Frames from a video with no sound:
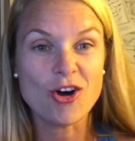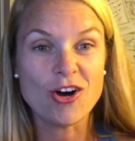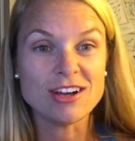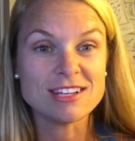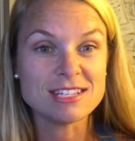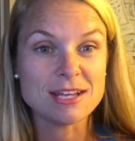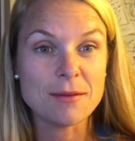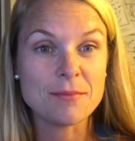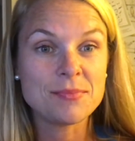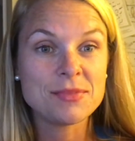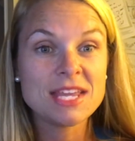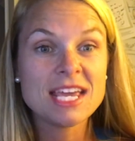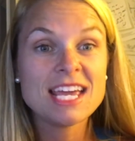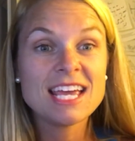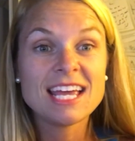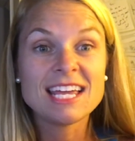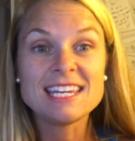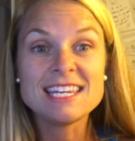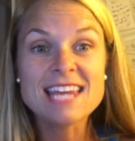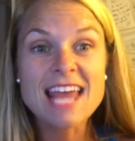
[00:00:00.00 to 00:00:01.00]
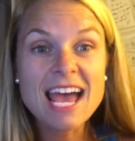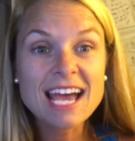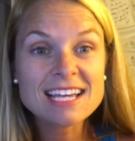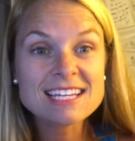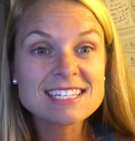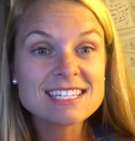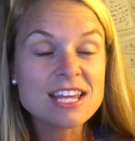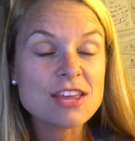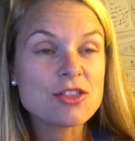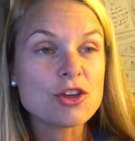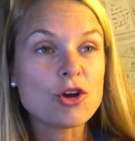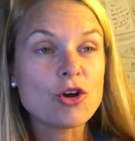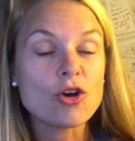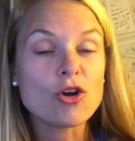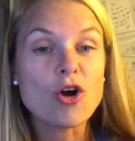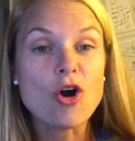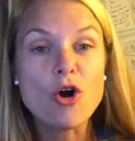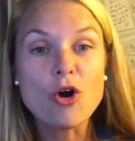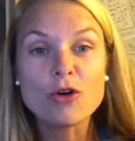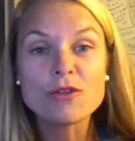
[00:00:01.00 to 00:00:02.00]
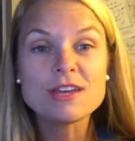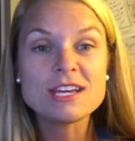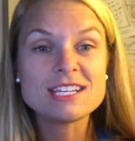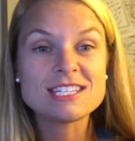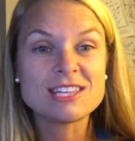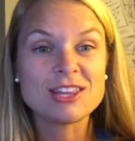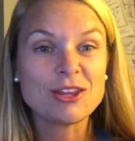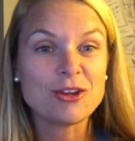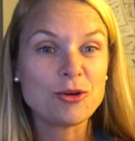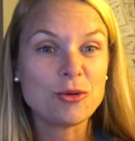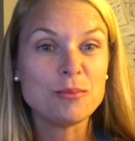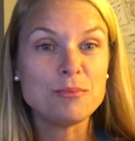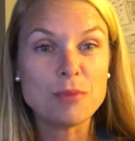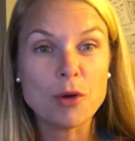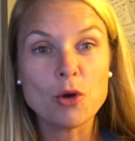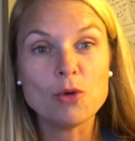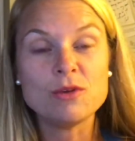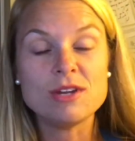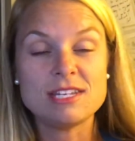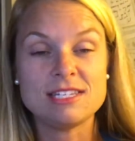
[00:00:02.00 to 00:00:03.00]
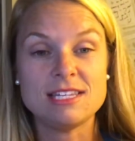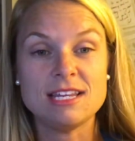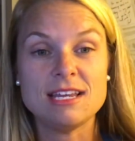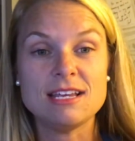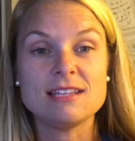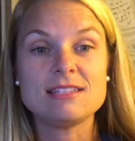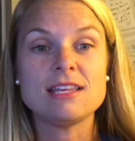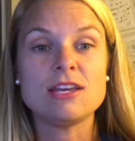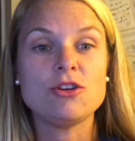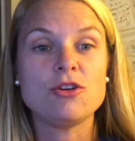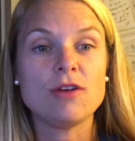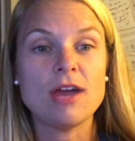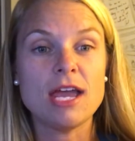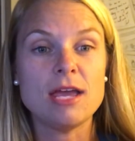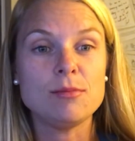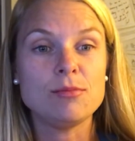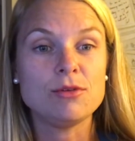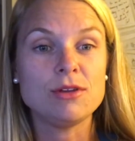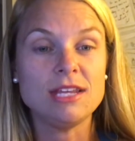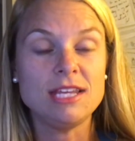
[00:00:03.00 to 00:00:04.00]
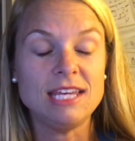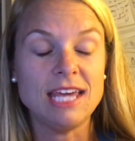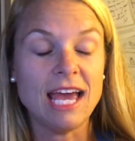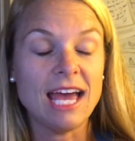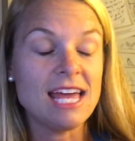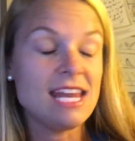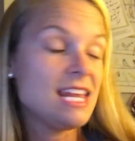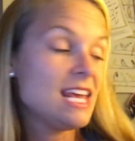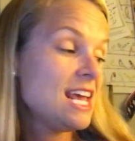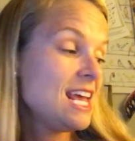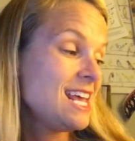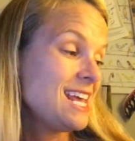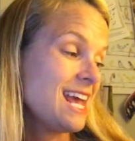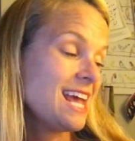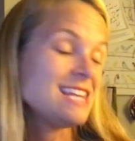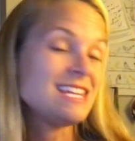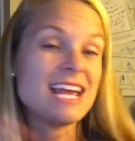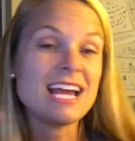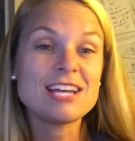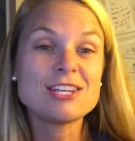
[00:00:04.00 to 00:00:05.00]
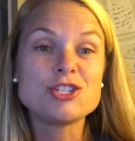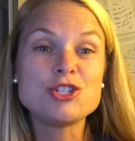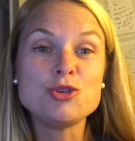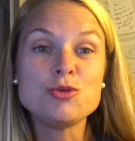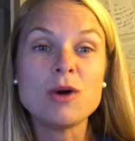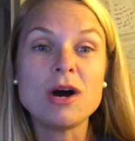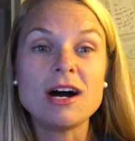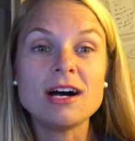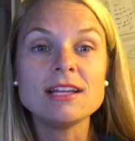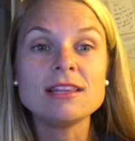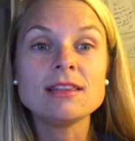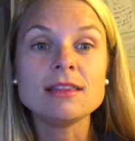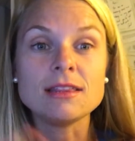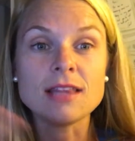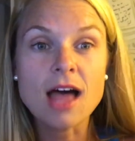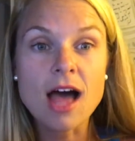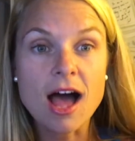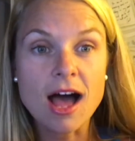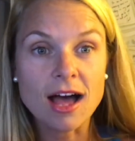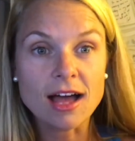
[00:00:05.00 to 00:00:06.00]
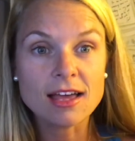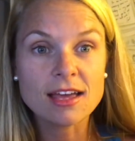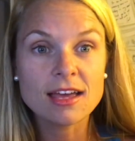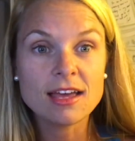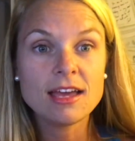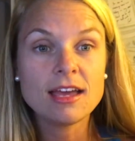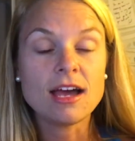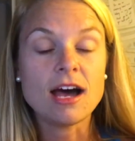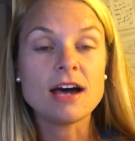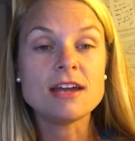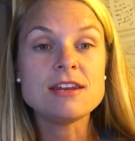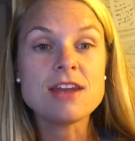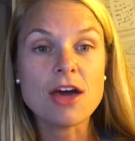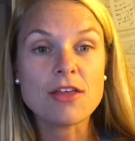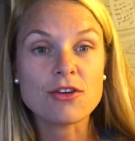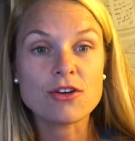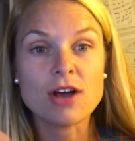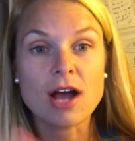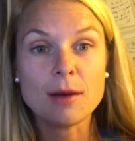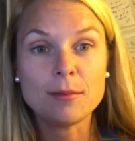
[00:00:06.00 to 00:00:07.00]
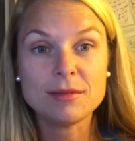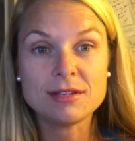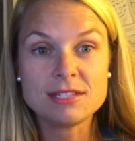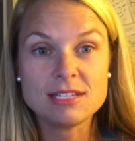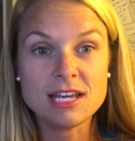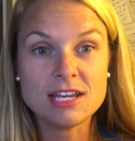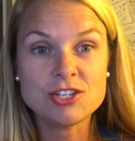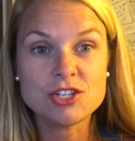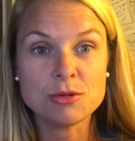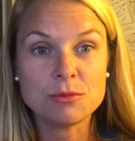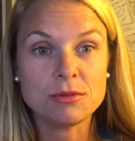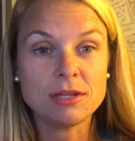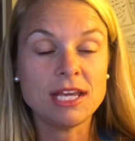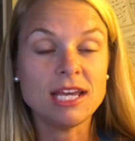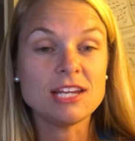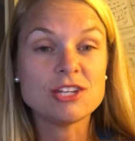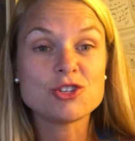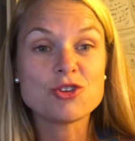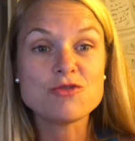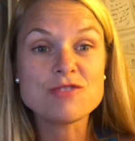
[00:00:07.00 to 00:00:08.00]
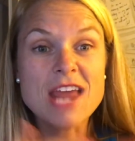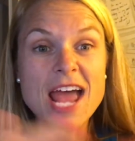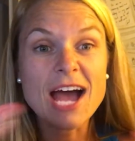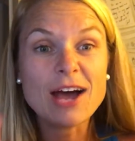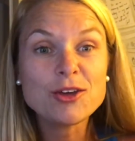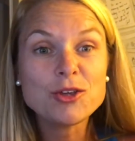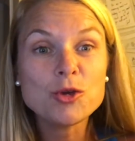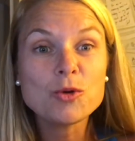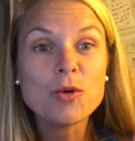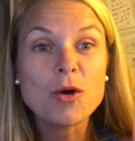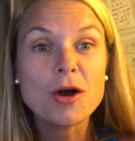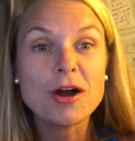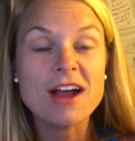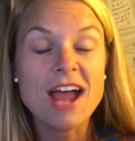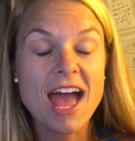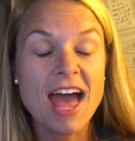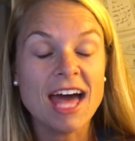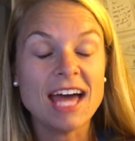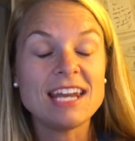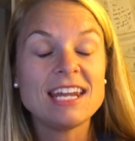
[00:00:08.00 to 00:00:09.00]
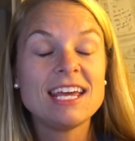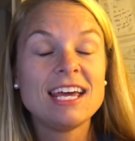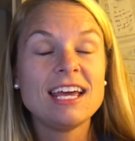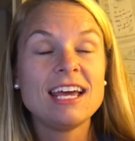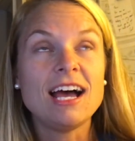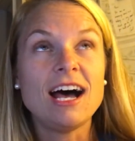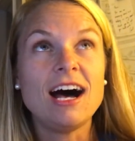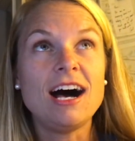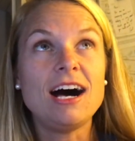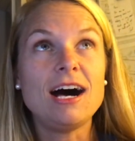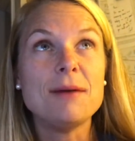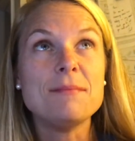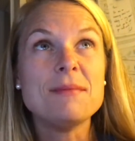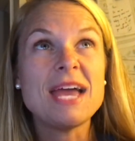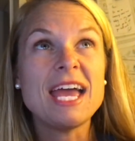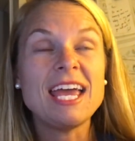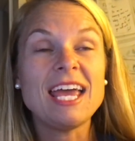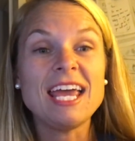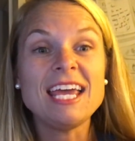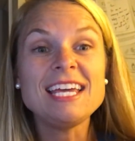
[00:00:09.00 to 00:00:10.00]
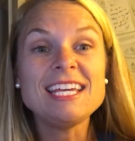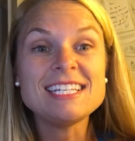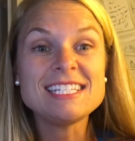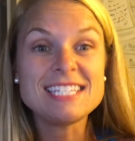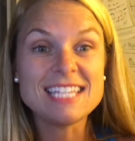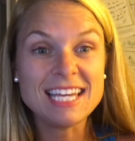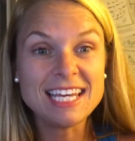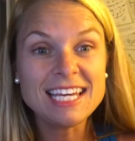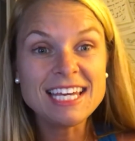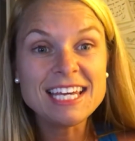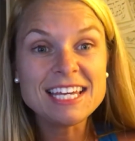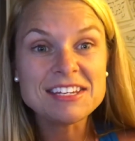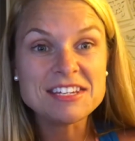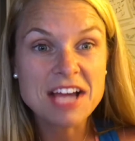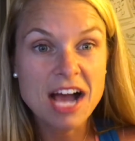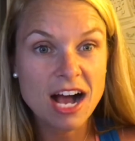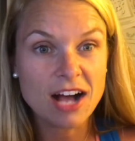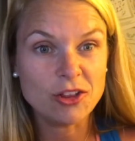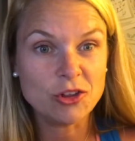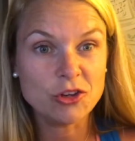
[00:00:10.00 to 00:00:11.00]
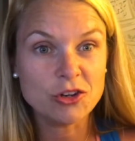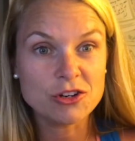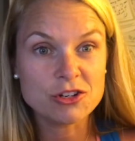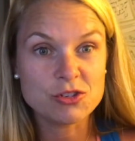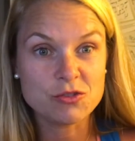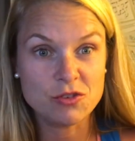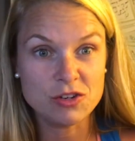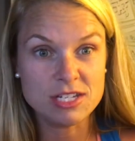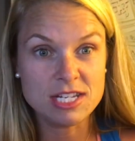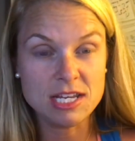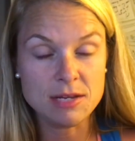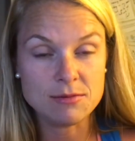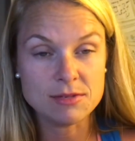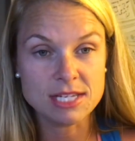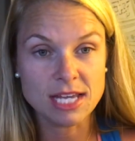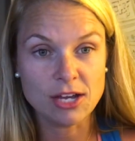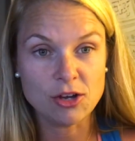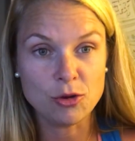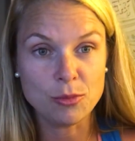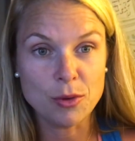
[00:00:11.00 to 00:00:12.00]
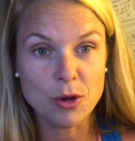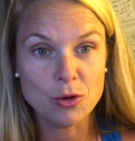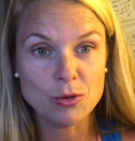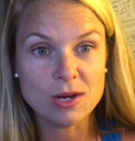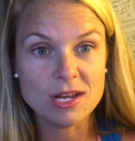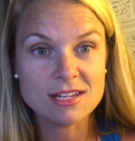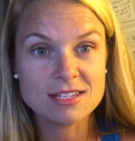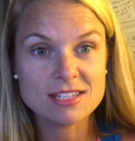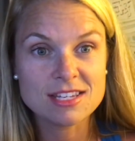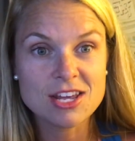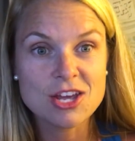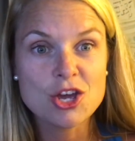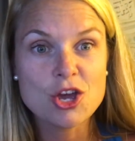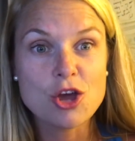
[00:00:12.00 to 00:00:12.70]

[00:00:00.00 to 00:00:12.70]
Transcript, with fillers: awesome next there are all these little bonuses that you're able to get and next you unlock another compensation plan. So now you are at um, $18 for team cycle bonus.